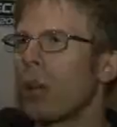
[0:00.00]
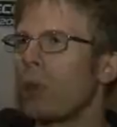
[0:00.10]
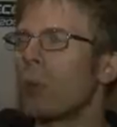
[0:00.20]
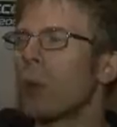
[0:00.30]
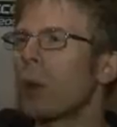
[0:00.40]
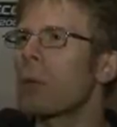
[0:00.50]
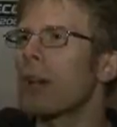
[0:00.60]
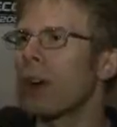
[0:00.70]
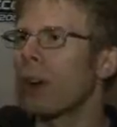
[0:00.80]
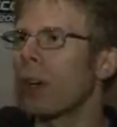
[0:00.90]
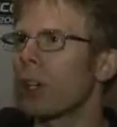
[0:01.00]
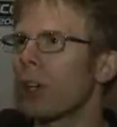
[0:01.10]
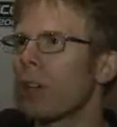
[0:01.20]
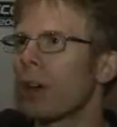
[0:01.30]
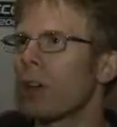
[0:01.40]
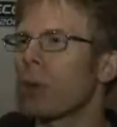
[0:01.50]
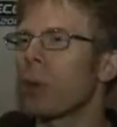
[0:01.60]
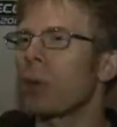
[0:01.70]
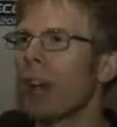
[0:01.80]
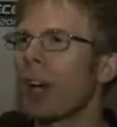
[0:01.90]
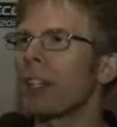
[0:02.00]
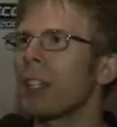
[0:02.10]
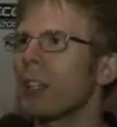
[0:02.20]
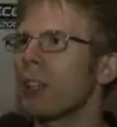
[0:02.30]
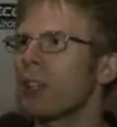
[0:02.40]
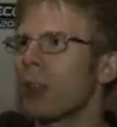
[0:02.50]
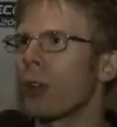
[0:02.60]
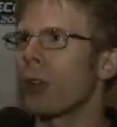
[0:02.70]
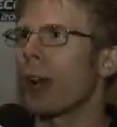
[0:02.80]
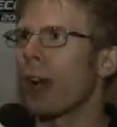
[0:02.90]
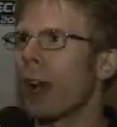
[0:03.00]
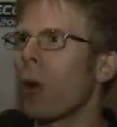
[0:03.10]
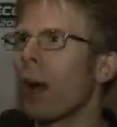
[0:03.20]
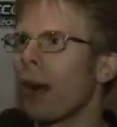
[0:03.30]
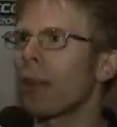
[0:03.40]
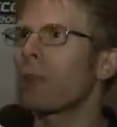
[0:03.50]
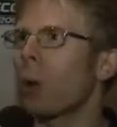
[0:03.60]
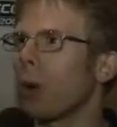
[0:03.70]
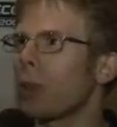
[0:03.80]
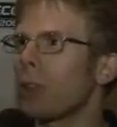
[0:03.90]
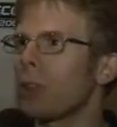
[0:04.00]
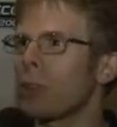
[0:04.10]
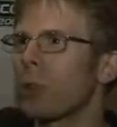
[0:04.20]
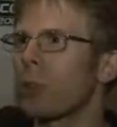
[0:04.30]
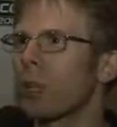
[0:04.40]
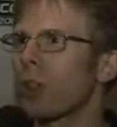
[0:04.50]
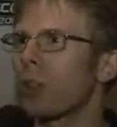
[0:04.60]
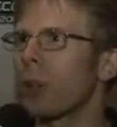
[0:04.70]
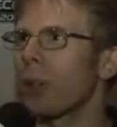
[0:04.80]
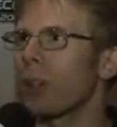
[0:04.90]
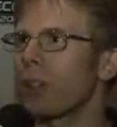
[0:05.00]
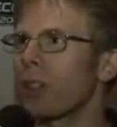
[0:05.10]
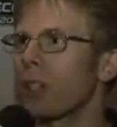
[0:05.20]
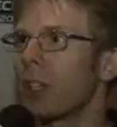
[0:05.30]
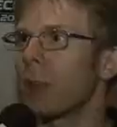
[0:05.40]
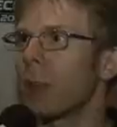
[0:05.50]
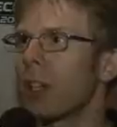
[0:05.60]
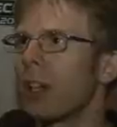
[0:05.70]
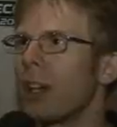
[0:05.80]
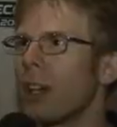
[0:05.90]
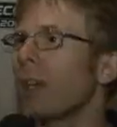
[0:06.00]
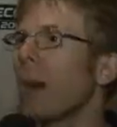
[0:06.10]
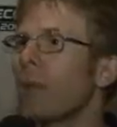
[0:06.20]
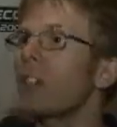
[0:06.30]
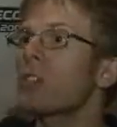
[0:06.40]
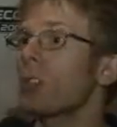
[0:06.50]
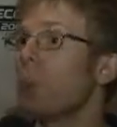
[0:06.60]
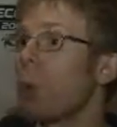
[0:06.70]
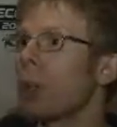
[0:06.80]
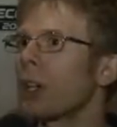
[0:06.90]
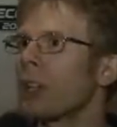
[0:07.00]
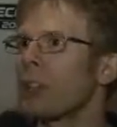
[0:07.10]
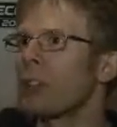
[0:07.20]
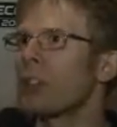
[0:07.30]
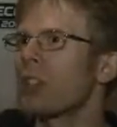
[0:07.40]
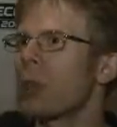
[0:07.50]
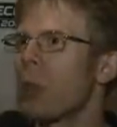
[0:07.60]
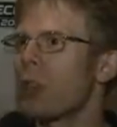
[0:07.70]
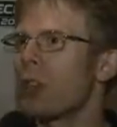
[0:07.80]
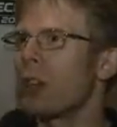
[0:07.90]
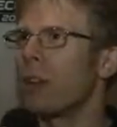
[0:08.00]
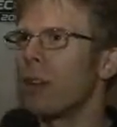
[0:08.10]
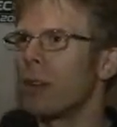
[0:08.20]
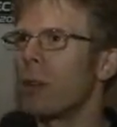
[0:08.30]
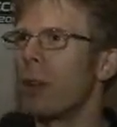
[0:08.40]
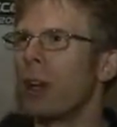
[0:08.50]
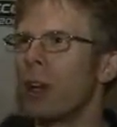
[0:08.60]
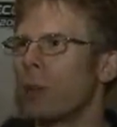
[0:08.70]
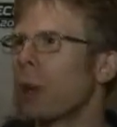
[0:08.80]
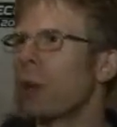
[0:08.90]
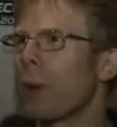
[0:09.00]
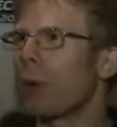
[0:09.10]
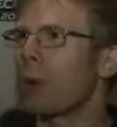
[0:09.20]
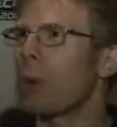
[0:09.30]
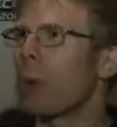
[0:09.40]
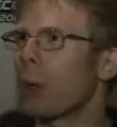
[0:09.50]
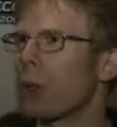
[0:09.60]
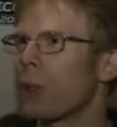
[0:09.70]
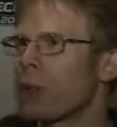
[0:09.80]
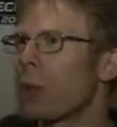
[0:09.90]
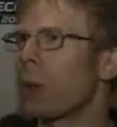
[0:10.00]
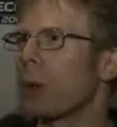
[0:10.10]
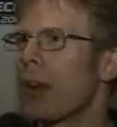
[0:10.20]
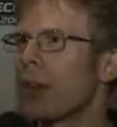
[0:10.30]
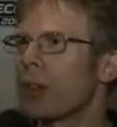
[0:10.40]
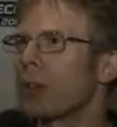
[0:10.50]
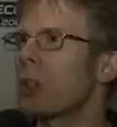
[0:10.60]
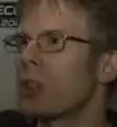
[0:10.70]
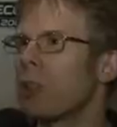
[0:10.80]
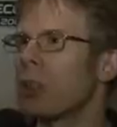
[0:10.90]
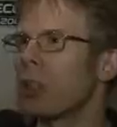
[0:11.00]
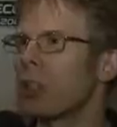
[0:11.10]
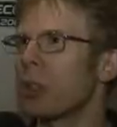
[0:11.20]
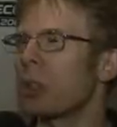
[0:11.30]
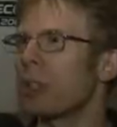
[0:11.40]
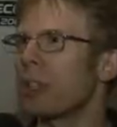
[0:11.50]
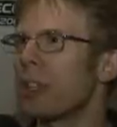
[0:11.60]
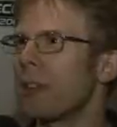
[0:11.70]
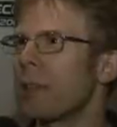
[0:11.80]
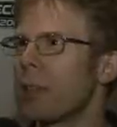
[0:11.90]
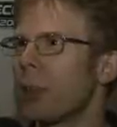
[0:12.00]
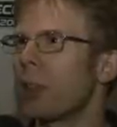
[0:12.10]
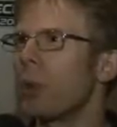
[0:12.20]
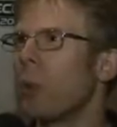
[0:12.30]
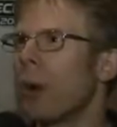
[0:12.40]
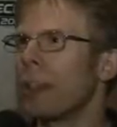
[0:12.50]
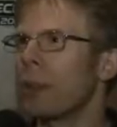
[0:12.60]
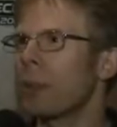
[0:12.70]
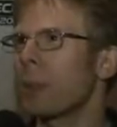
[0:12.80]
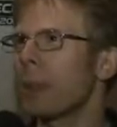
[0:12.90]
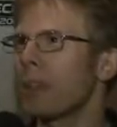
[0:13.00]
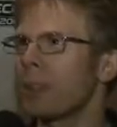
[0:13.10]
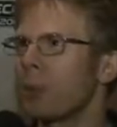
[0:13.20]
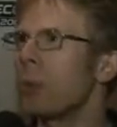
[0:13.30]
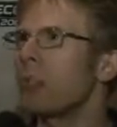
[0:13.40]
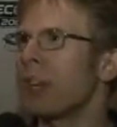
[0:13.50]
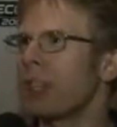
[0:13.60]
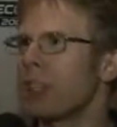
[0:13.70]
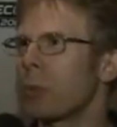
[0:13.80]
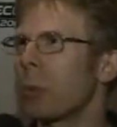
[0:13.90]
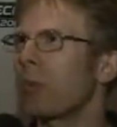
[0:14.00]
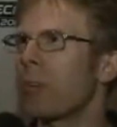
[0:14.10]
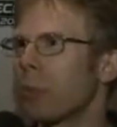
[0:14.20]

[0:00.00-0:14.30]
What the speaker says: if you run without a hard drive on there, we're not yet sure how high of quality the streaming experience is going to be. It'll obviously work, it's just a question of if you run around the corner and flip around and look someplace completely different, whether you wind up spending 2 seconds looking